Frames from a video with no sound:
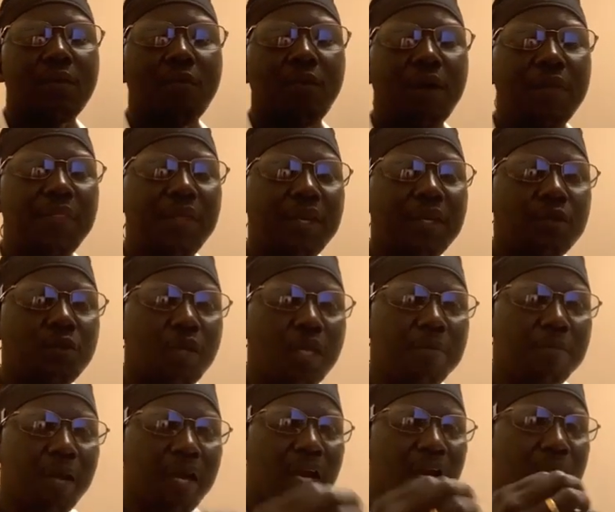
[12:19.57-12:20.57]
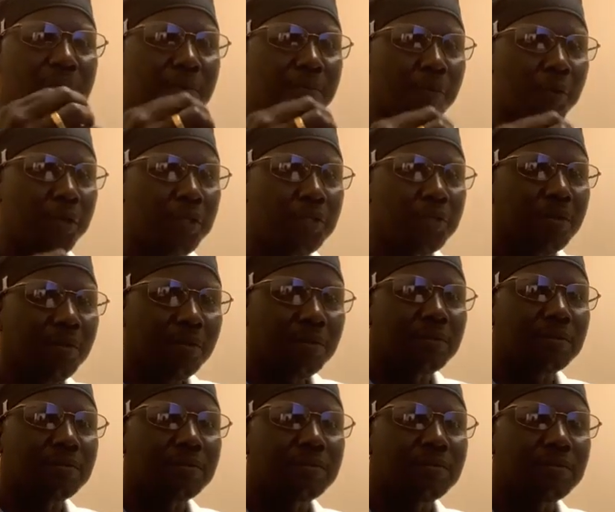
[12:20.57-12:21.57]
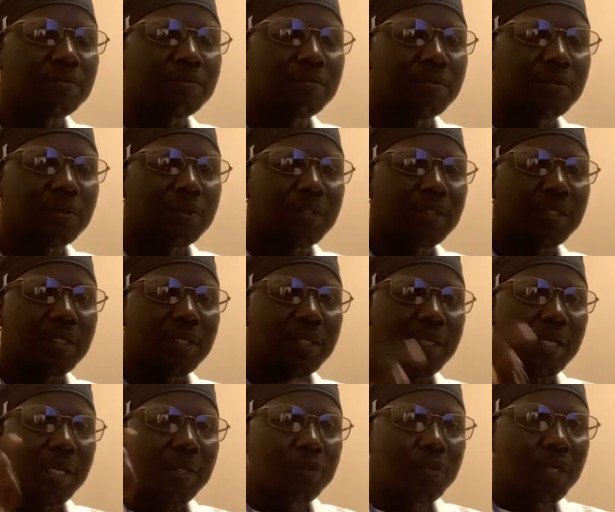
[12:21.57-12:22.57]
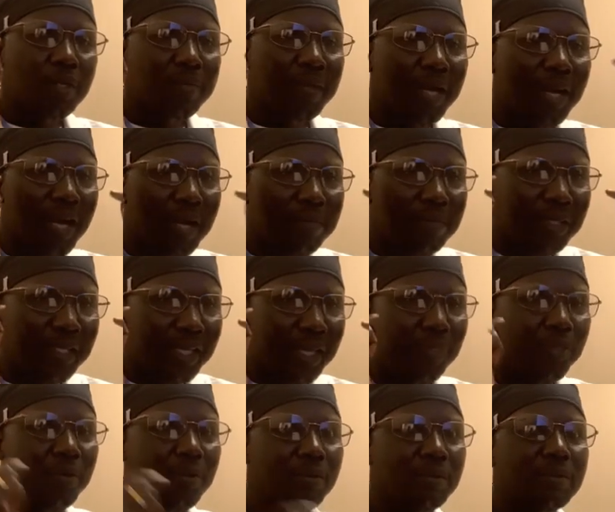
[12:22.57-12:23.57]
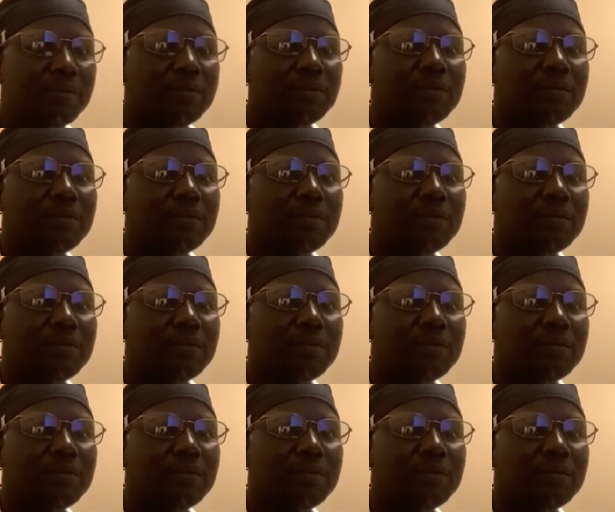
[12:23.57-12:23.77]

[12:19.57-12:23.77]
whether a dream come no point do a dream come no ngedu